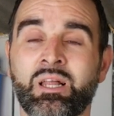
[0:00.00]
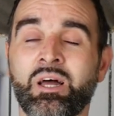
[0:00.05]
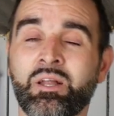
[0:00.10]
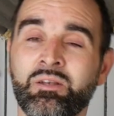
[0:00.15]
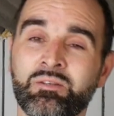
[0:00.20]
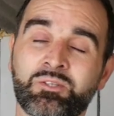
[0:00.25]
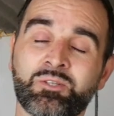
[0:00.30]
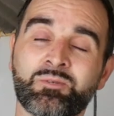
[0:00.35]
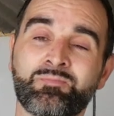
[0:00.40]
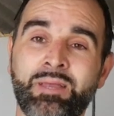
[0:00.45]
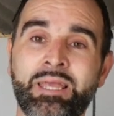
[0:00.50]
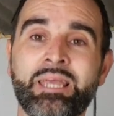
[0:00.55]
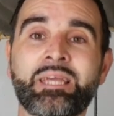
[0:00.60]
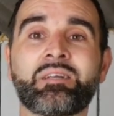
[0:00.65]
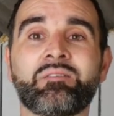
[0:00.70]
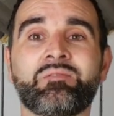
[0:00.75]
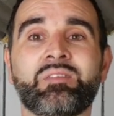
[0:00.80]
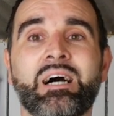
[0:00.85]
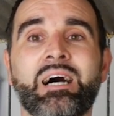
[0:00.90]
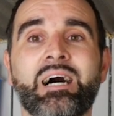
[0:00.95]
And
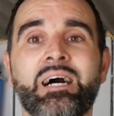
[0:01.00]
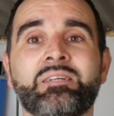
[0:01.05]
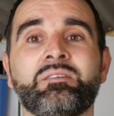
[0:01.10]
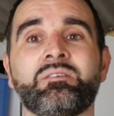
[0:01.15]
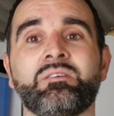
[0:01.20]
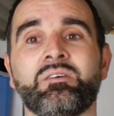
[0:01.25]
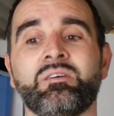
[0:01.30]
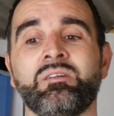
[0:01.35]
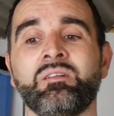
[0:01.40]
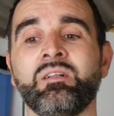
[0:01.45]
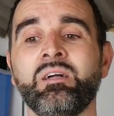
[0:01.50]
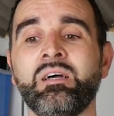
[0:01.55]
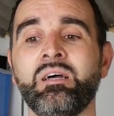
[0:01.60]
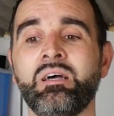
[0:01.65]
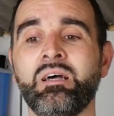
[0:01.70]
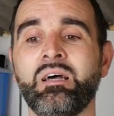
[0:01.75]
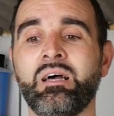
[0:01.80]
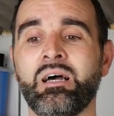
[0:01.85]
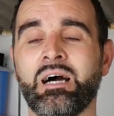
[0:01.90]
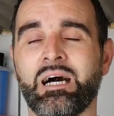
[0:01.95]
speaking of the handle,
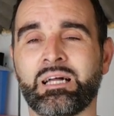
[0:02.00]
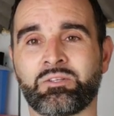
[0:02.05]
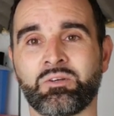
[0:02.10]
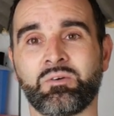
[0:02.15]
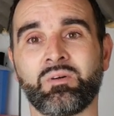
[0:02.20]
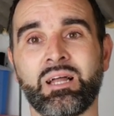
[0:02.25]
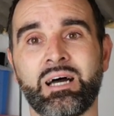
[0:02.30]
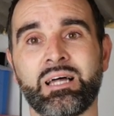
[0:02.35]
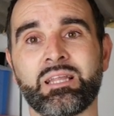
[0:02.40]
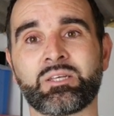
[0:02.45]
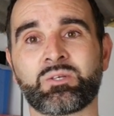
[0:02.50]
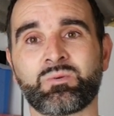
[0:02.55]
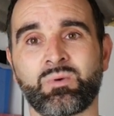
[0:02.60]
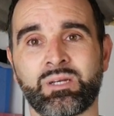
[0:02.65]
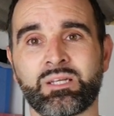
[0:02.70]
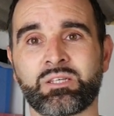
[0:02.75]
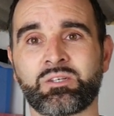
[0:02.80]
I do like this one.